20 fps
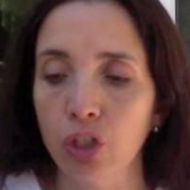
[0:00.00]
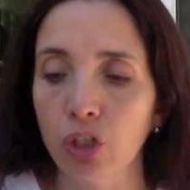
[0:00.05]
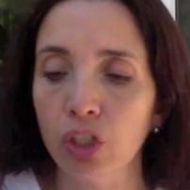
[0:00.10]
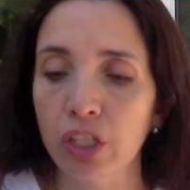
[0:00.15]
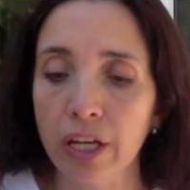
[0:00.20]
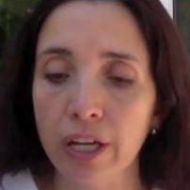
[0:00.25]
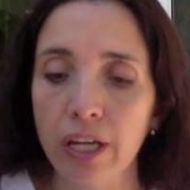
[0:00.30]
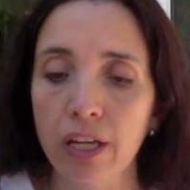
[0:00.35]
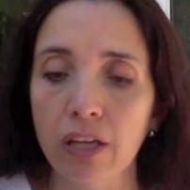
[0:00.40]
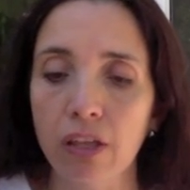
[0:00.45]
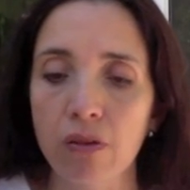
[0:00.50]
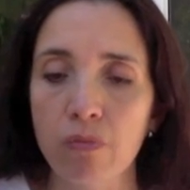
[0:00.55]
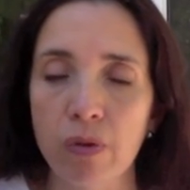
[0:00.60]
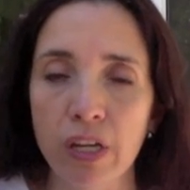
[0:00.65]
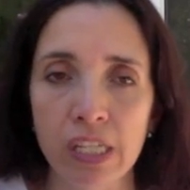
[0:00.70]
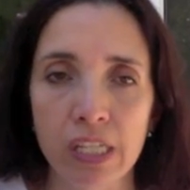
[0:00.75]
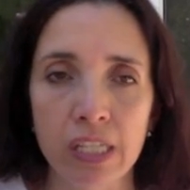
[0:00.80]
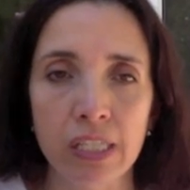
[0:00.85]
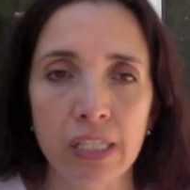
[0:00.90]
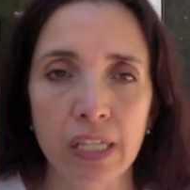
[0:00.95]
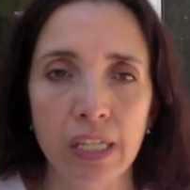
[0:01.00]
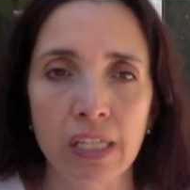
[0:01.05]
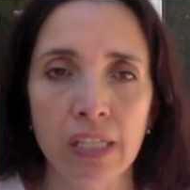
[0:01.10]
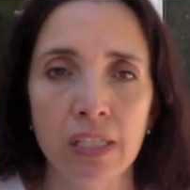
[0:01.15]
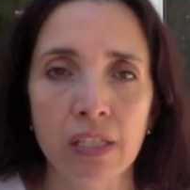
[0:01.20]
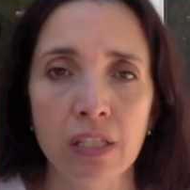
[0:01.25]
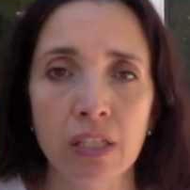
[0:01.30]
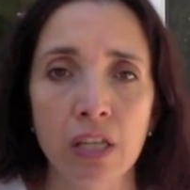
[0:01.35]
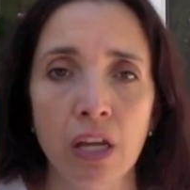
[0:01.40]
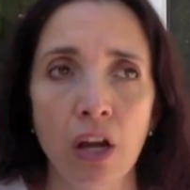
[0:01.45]
You take the
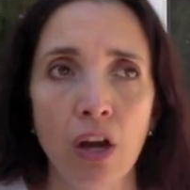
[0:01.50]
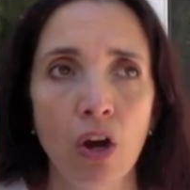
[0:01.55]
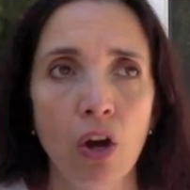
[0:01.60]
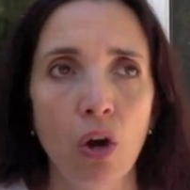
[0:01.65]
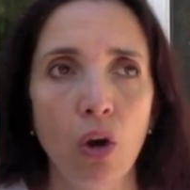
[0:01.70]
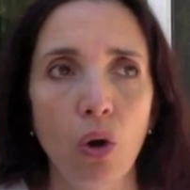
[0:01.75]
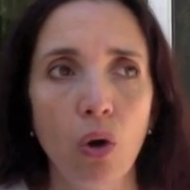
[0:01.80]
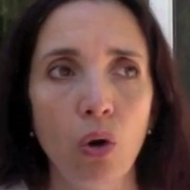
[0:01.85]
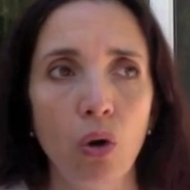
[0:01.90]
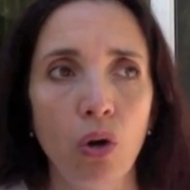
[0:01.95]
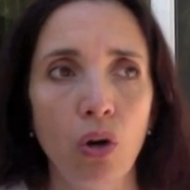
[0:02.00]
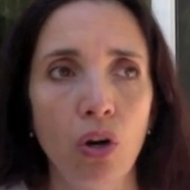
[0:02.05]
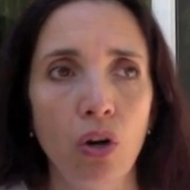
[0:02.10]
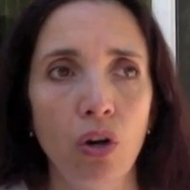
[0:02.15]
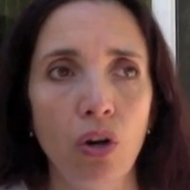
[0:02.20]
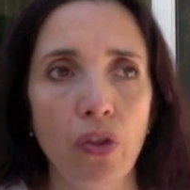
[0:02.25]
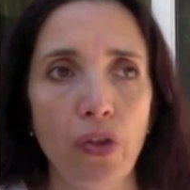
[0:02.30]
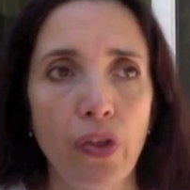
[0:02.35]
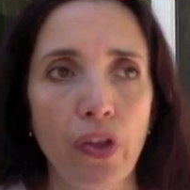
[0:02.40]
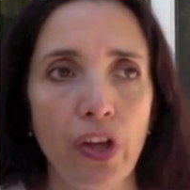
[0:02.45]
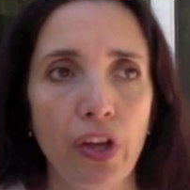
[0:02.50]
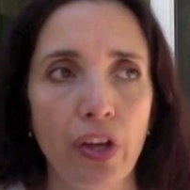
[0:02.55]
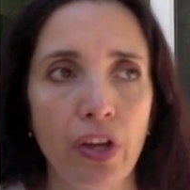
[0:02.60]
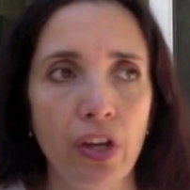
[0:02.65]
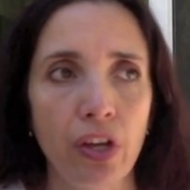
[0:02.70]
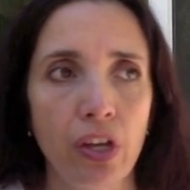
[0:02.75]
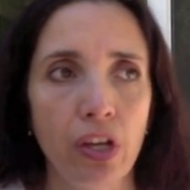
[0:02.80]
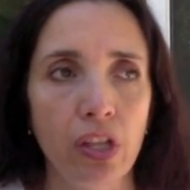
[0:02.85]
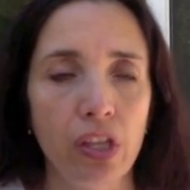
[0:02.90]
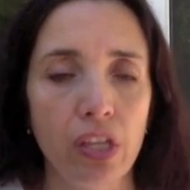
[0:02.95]
medicines, or
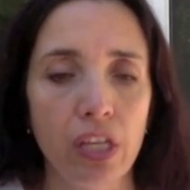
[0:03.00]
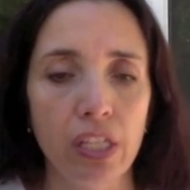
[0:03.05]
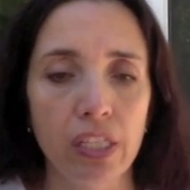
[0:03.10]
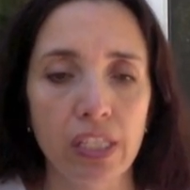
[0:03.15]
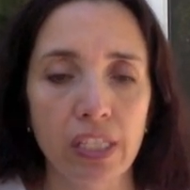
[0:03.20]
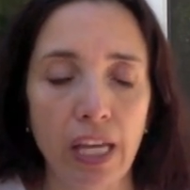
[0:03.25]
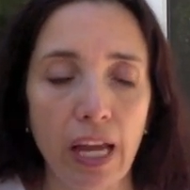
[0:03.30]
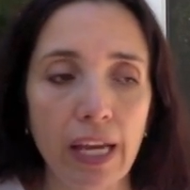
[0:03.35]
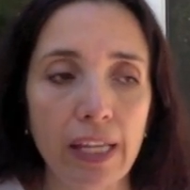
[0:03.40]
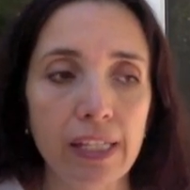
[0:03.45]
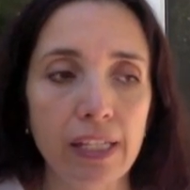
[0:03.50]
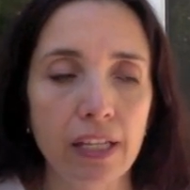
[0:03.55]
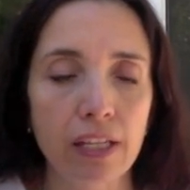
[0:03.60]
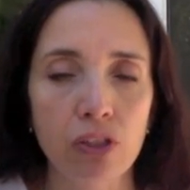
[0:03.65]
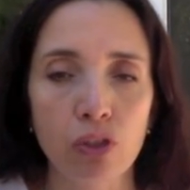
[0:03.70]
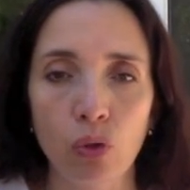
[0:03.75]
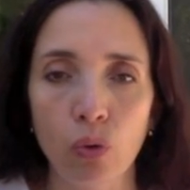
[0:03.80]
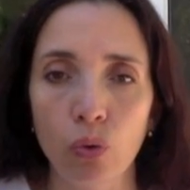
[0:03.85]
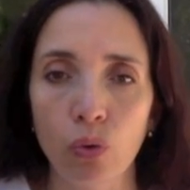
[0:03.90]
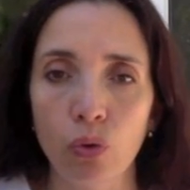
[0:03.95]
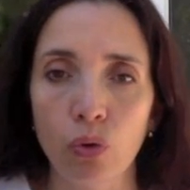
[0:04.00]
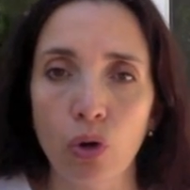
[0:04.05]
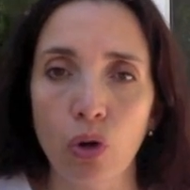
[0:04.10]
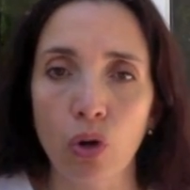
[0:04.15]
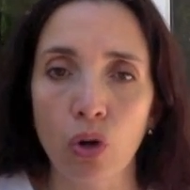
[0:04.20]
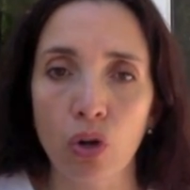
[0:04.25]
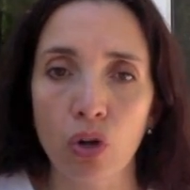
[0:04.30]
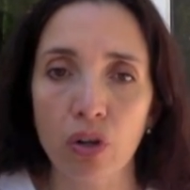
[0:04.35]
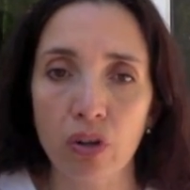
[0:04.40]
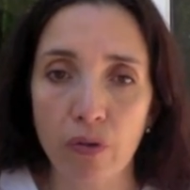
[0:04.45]
the, the sadness, or,
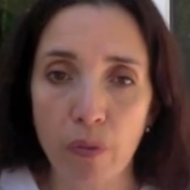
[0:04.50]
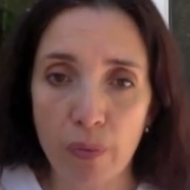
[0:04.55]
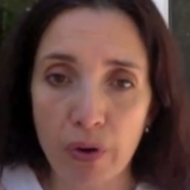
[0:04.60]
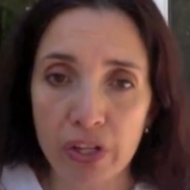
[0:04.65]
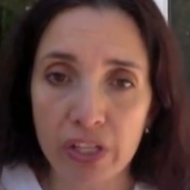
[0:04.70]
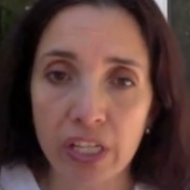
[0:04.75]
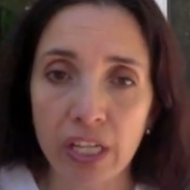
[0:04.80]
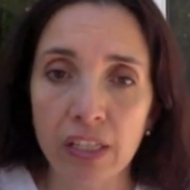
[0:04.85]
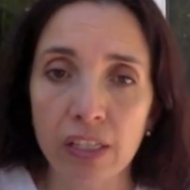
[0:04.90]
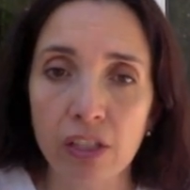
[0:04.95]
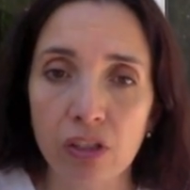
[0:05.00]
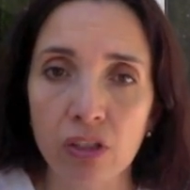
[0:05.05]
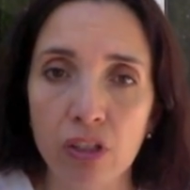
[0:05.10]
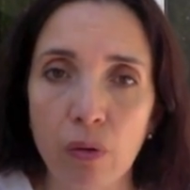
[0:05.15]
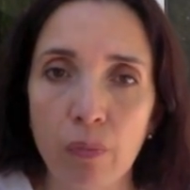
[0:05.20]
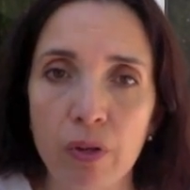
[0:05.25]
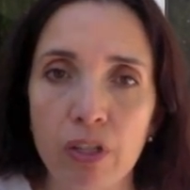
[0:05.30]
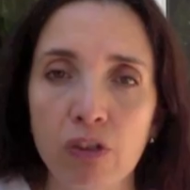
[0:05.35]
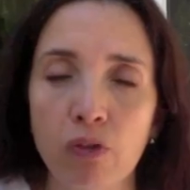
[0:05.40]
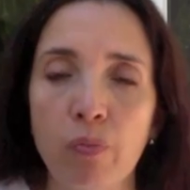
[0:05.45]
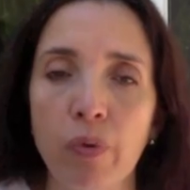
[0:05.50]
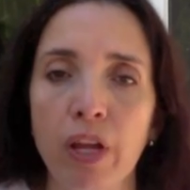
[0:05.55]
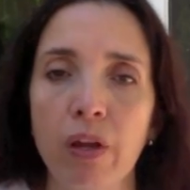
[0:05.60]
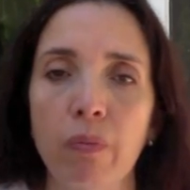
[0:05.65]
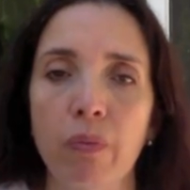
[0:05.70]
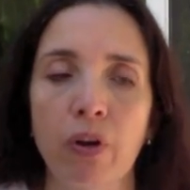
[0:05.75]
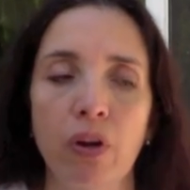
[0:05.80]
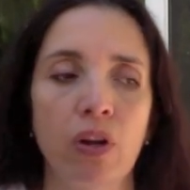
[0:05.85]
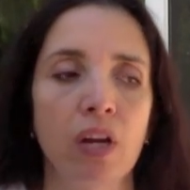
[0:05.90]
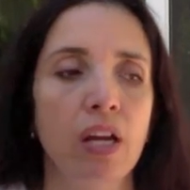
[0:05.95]
or represented on a piece of
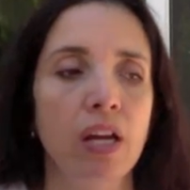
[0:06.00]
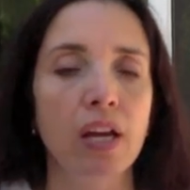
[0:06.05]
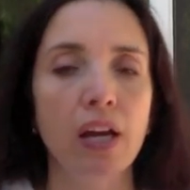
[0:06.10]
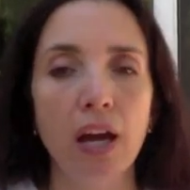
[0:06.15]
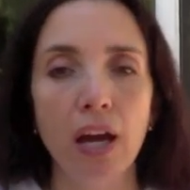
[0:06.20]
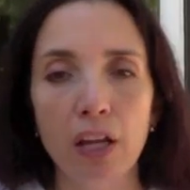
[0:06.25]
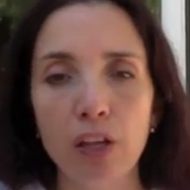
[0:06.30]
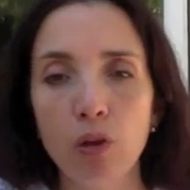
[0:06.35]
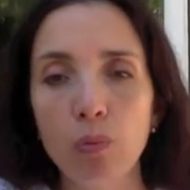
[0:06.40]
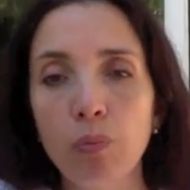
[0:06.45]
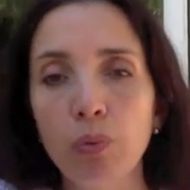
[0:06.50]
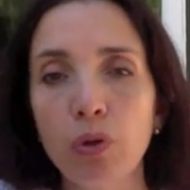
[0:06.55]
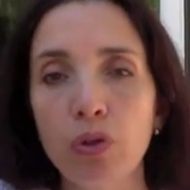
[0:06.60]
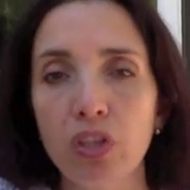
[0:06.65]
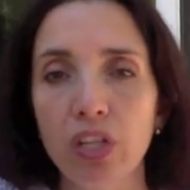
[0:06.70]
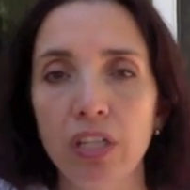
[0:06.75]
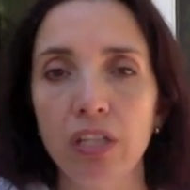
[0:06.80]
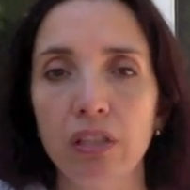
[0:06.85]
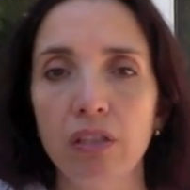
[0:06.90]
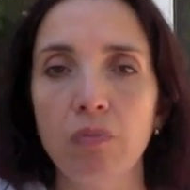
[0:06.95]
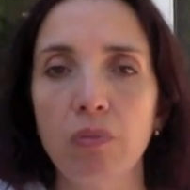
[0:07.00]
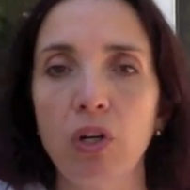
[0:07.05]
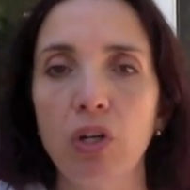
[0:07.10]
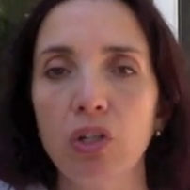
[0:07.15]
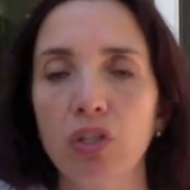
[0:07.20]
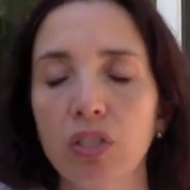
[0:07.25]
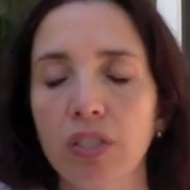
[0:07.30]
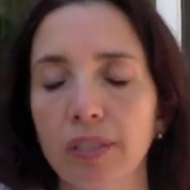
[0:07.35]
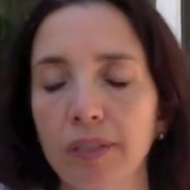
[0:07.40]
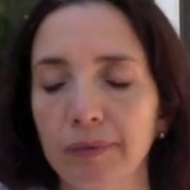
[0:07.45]
paper, and you put that in the
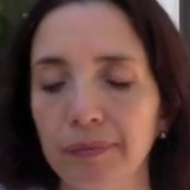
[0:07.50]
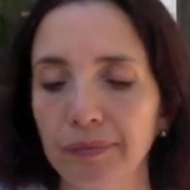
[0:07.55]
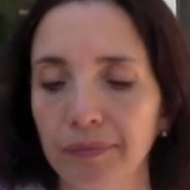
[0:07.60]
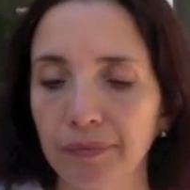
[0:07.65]
box.